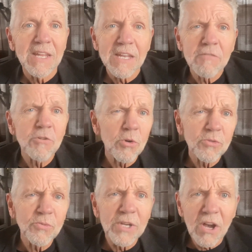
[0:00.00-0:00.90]
Now, of
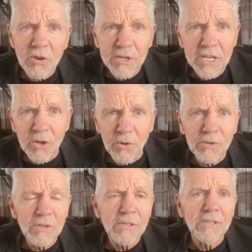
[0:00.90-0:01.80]
course, we all get
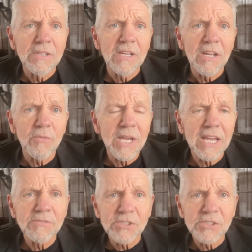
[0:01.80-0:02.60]
older and we have